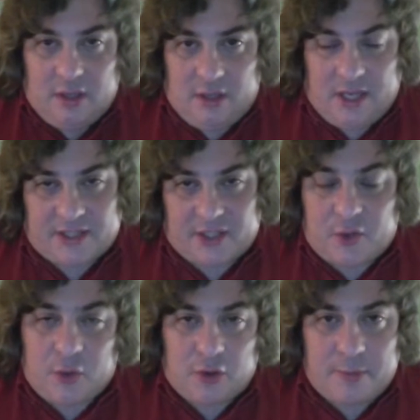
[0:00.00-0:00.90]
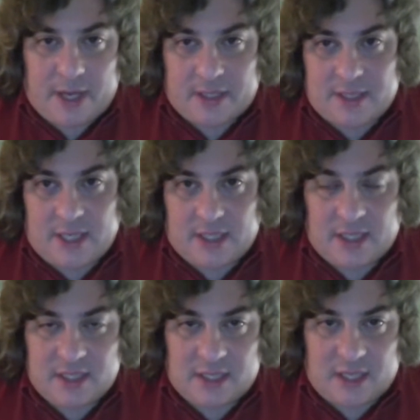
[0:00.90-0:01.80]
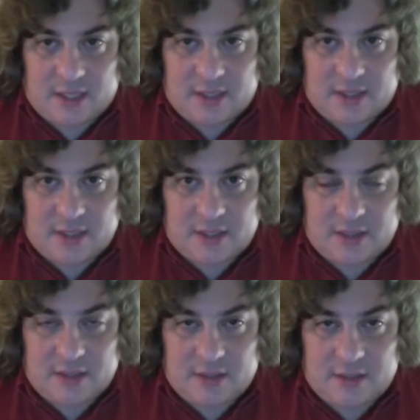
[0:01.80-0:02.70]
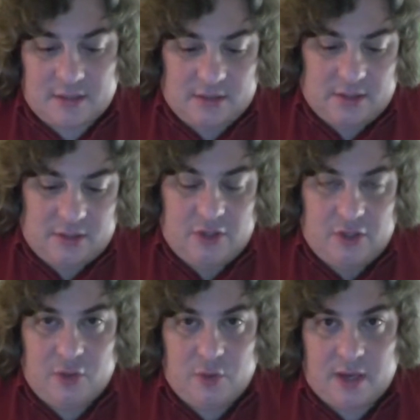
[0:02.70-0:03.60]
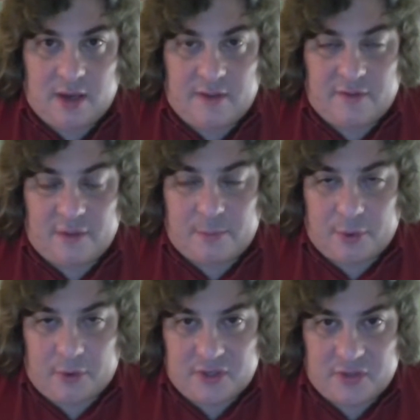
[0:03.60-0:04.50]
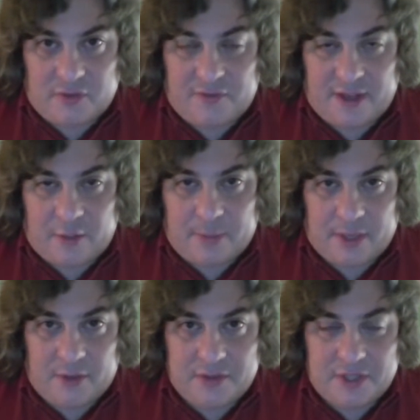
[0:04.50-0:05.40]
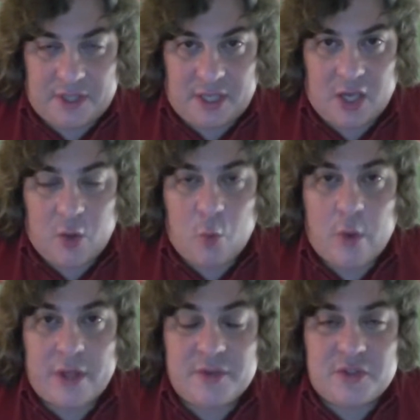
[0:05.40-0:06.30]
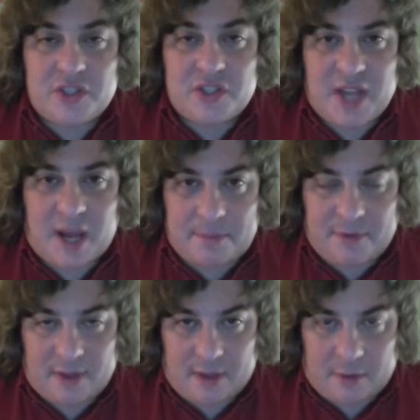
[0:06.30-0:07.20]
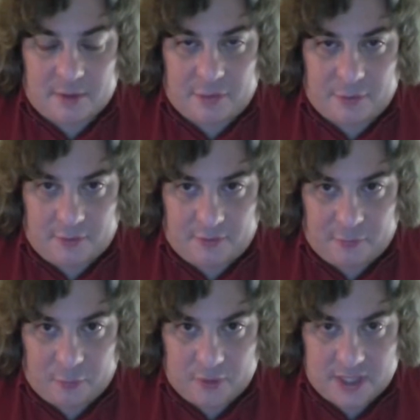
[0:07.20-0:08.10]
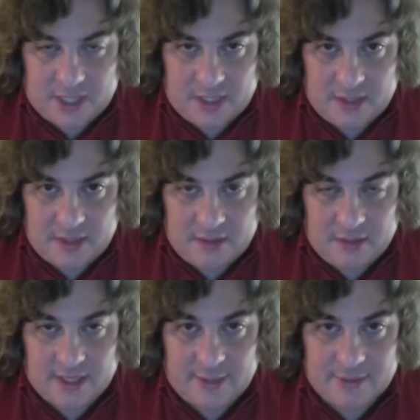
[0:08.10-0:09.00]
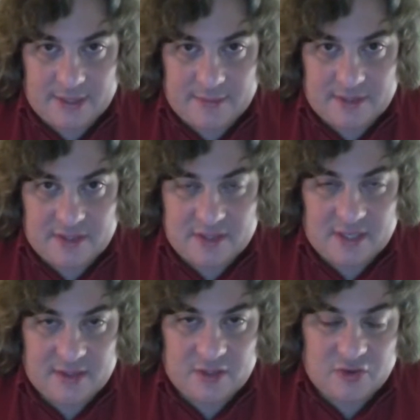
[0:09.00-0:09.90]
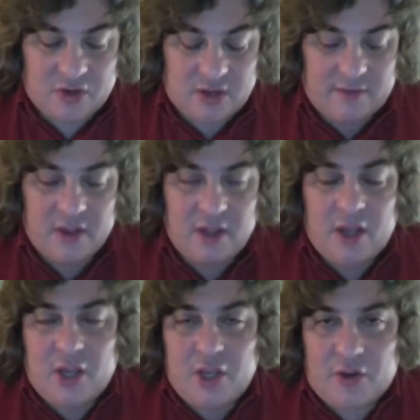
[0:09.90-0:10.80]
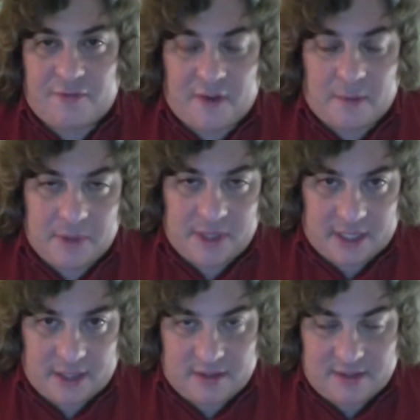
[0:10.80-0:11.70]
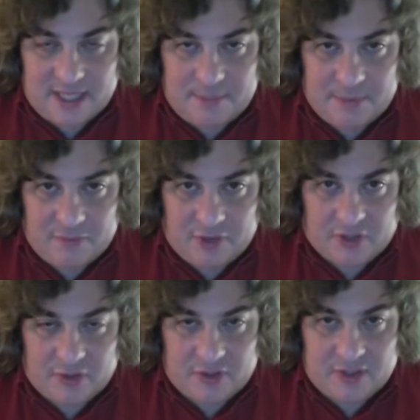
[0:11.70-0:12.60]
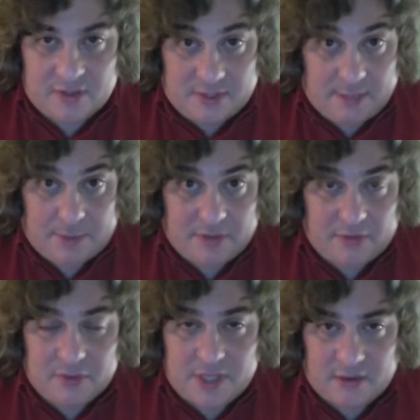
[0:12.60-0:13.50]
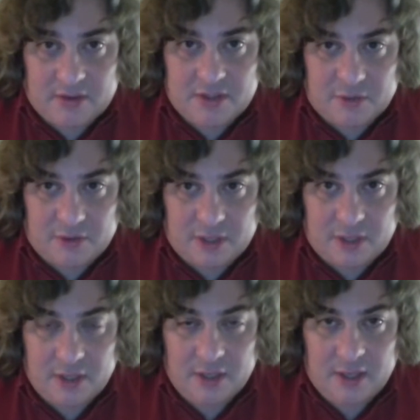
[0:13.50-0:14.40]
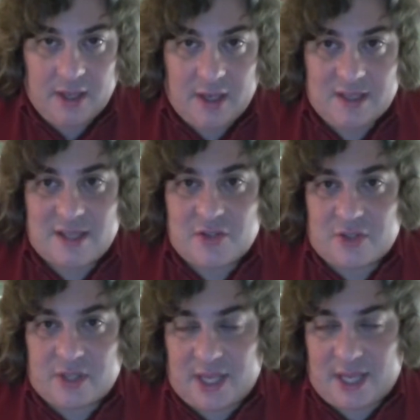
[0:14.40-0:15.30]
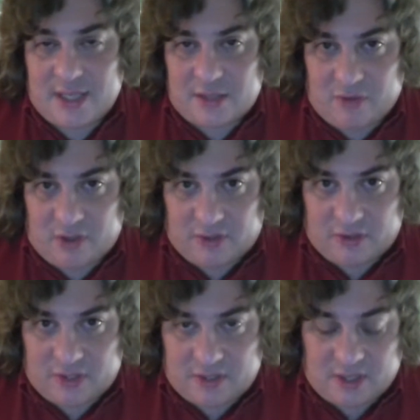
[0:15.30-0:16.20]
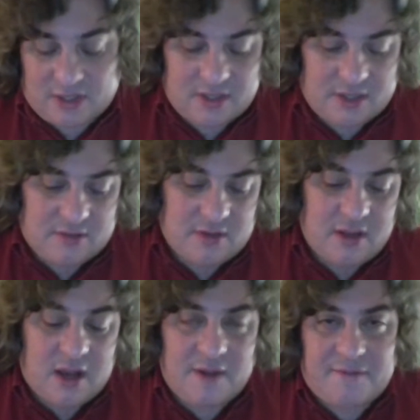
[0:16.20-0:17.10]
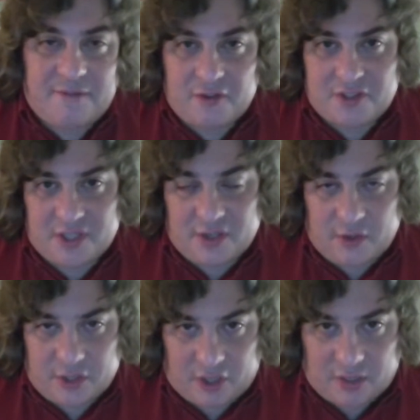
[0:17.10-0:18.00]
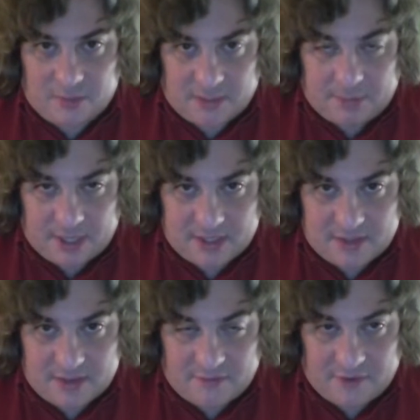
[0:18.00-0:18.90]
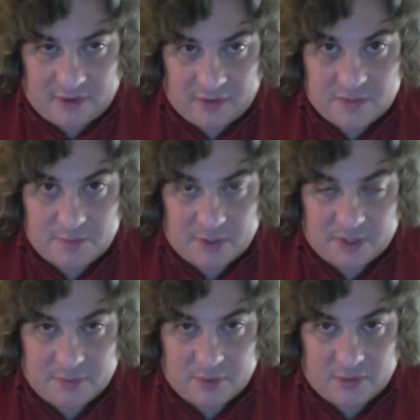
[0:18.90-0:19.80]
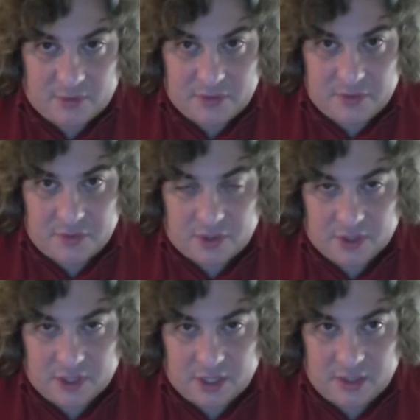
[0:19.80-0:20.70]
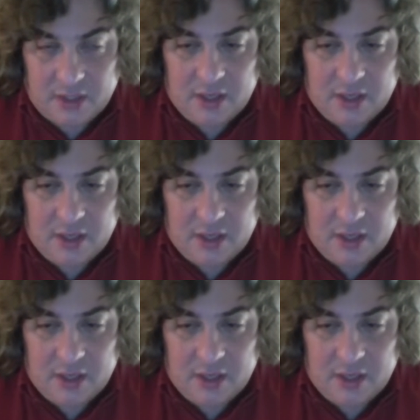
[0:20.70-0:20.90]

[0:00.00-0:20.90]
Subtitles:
You got the quarterback taking sacks. You have a personal foul penalty when you stop them on 3rd and 14, allowing them to sustain the drive. You're fumbling deep in your own territory, essentially handing Rutgers a touchdown. On 1st and goal, you're committing pass interference, putting the ball on the 2-yard line.